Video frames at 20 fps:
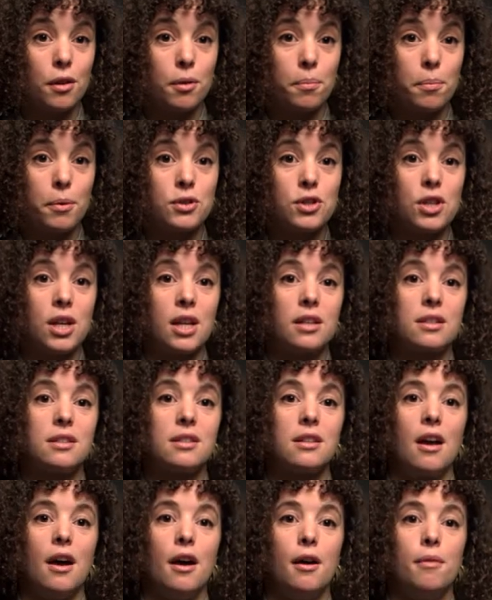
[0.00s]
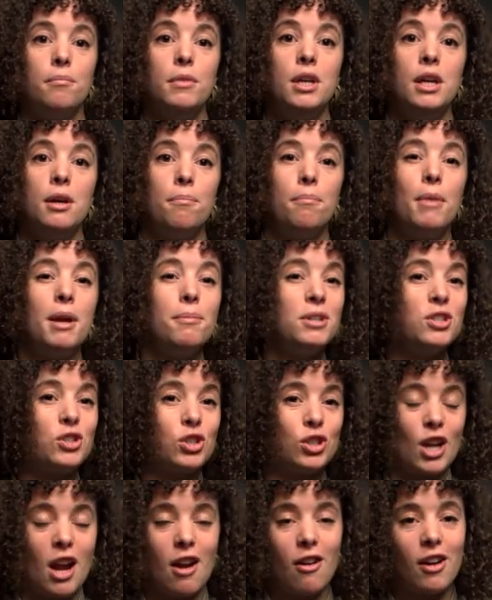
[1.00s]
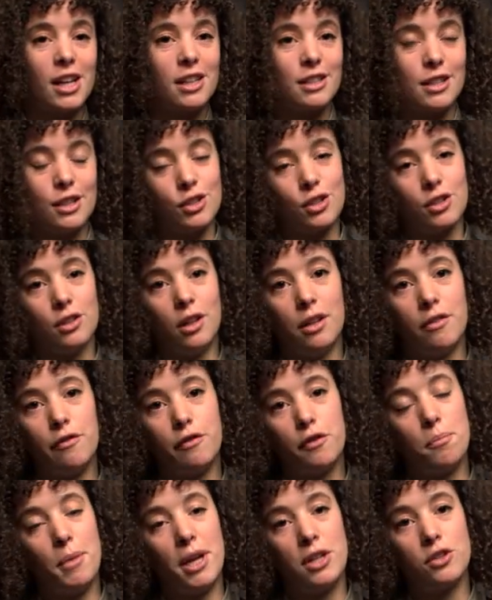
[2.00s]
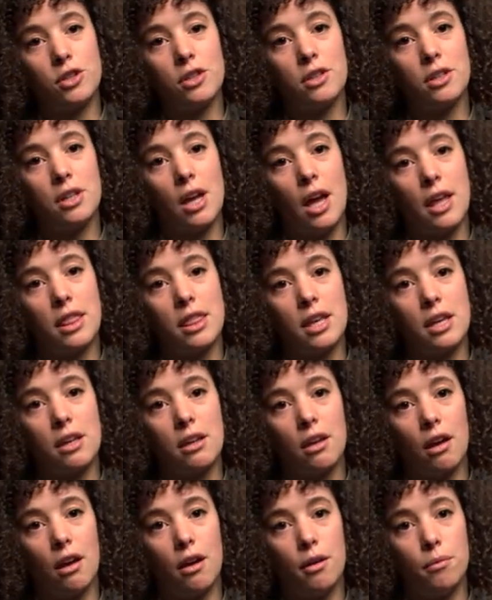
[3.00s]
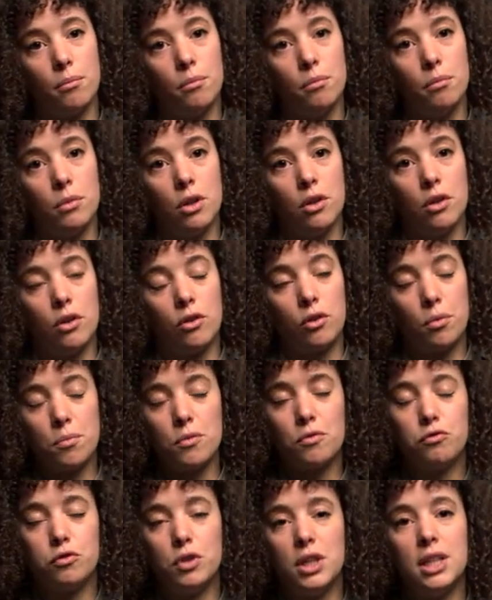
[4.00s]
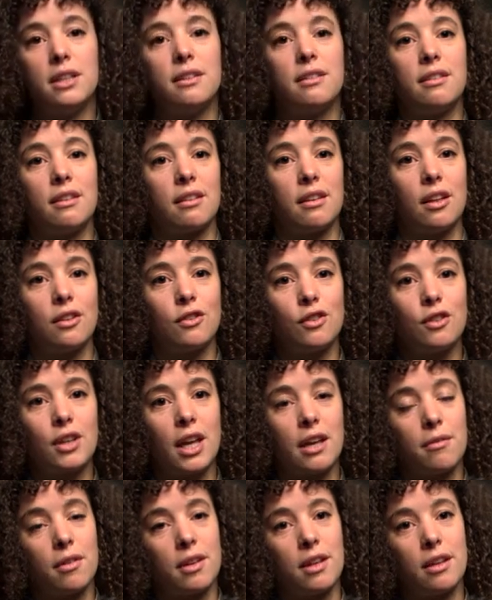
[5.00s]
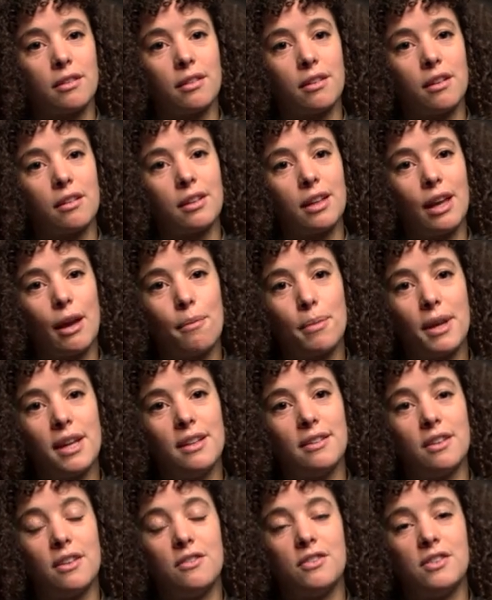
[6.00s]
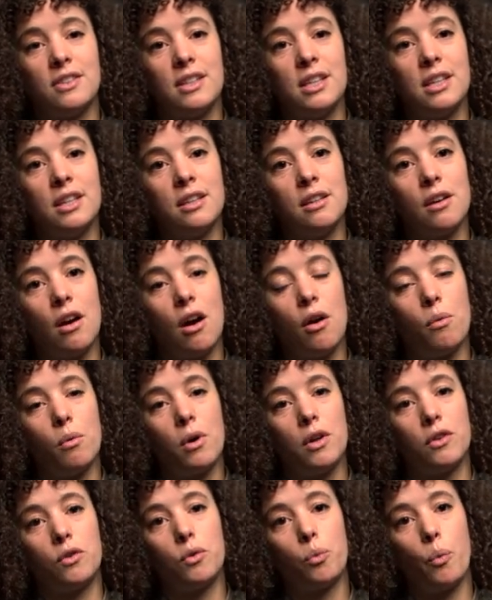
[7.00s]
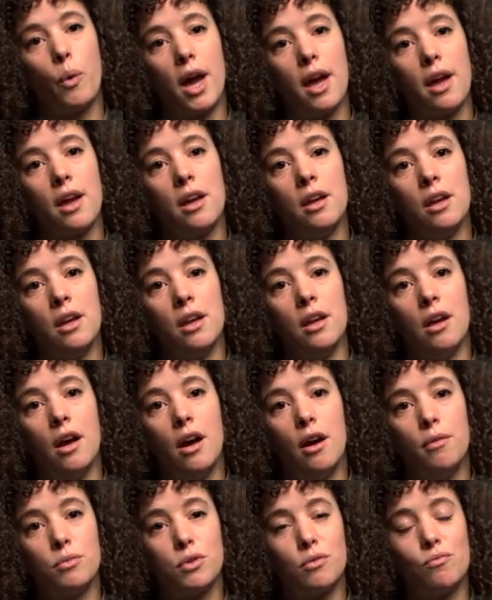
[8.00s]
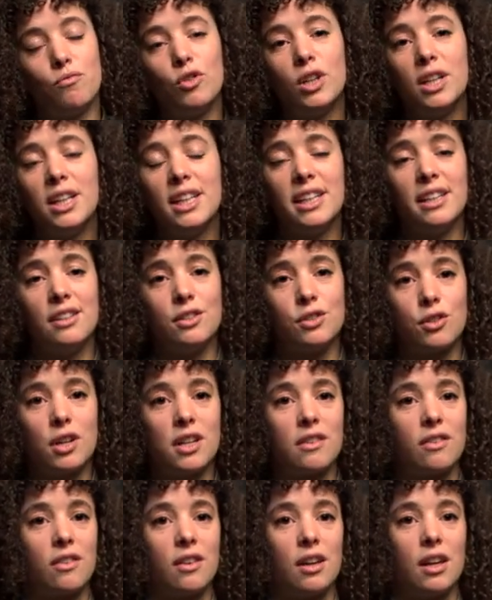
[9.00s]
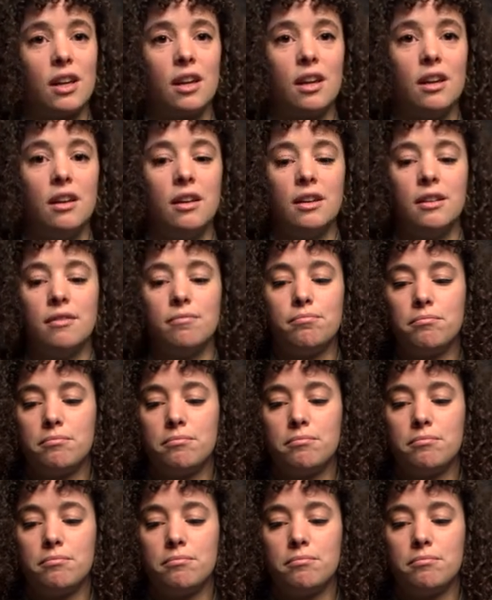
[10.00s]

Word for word: on the project, um, maybe sharing additional information. I think um, some of the really successful Kickstarter campaigns I've seen are ones where um, some really interesting